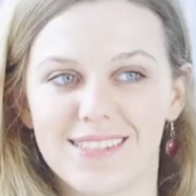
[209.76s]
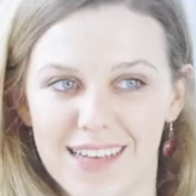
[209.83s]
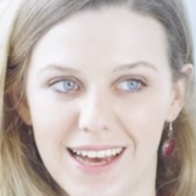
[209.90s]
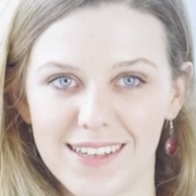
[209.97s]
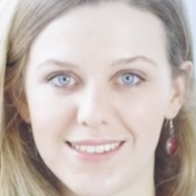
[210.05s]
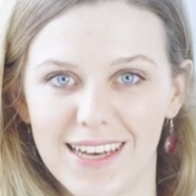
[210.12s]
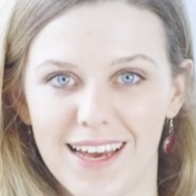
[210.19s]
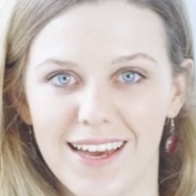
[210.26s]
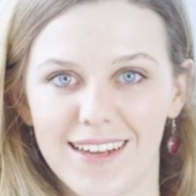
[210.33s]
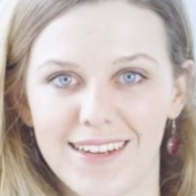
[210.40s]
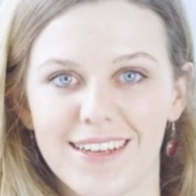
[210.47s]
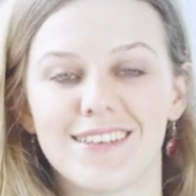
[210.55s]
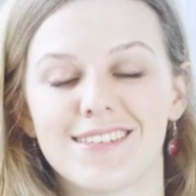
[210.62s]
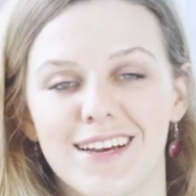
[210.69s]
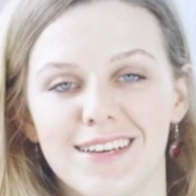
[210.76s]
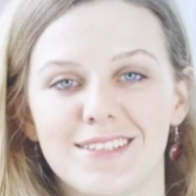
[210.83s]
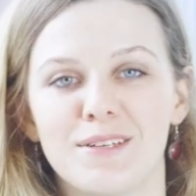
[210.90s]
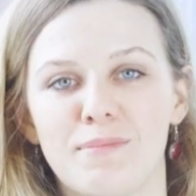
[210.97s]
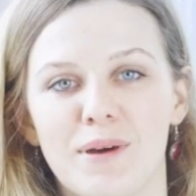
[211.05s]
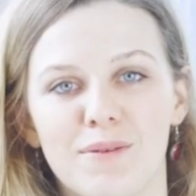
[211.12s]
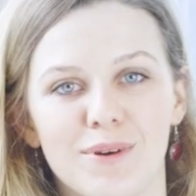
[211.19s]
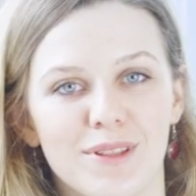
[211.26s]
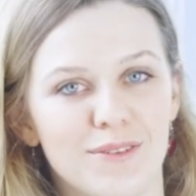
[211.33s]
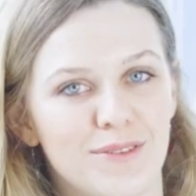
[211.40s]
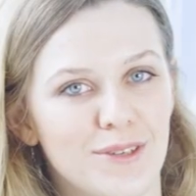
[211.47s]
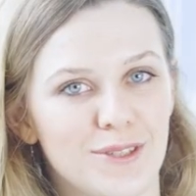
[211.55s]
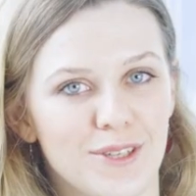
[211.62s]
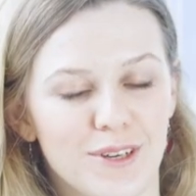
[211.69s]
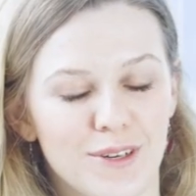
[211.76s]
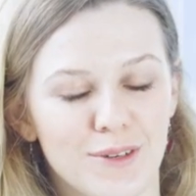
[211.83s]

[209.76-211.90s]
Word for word: sad and excited about what the future